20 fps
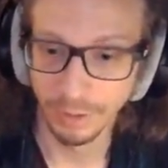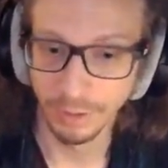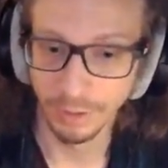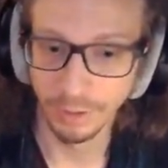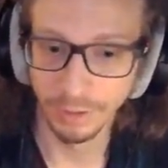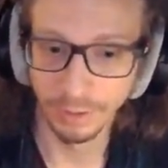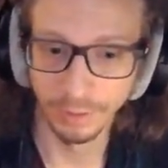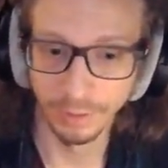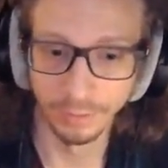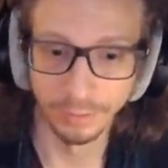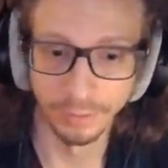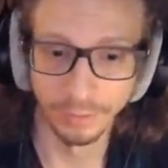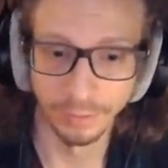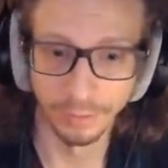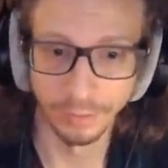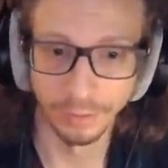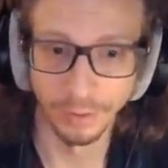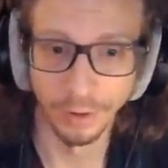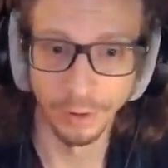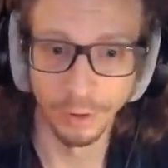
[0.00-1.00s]
And
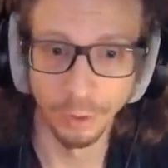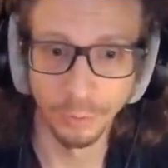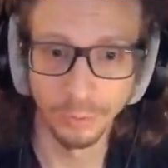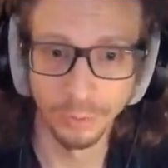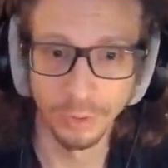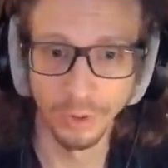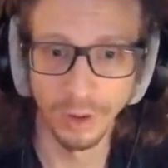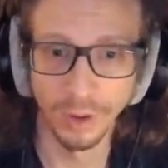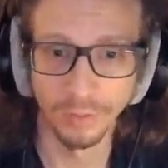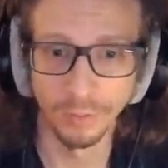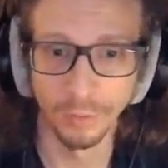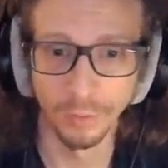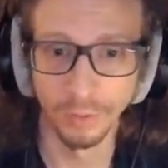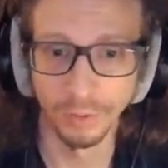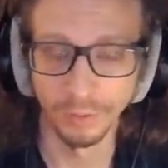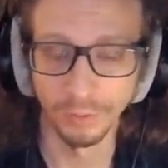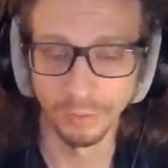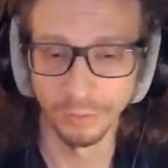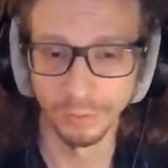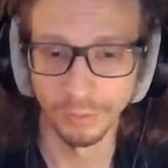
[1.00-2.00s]
uh, I hope you have a
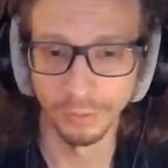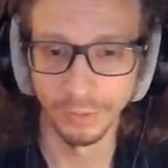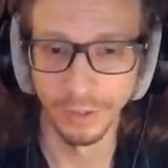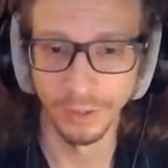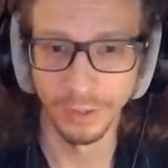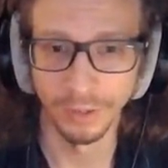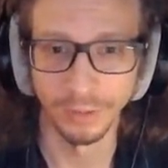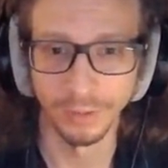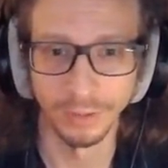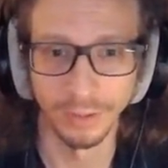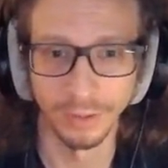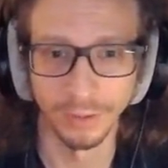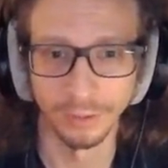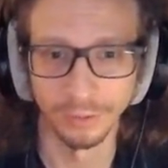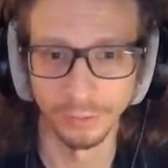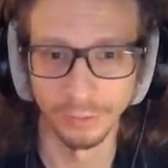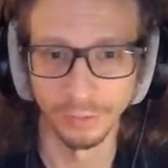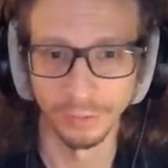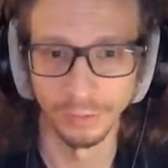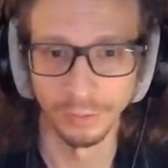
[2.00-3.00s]
wonderful day. Thanks
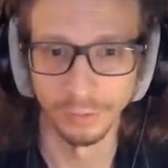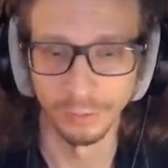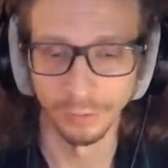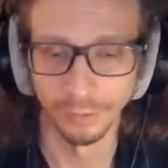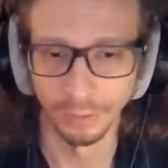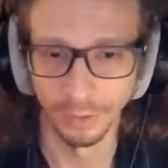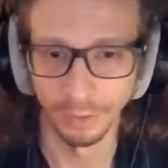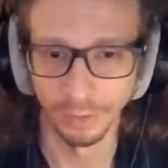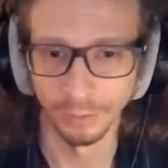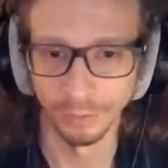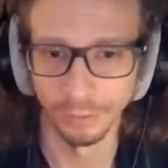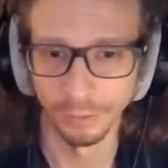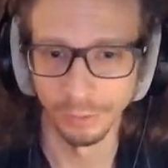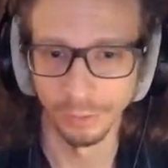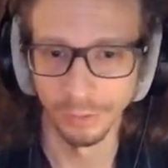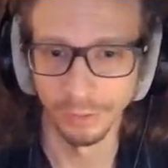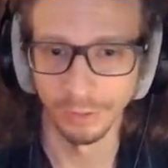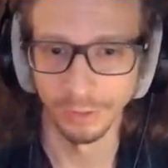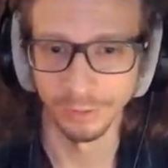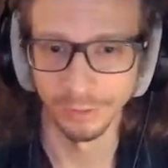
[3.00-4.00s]
for thanks for
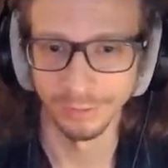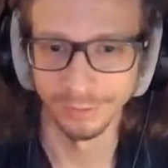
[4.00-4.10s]
joining.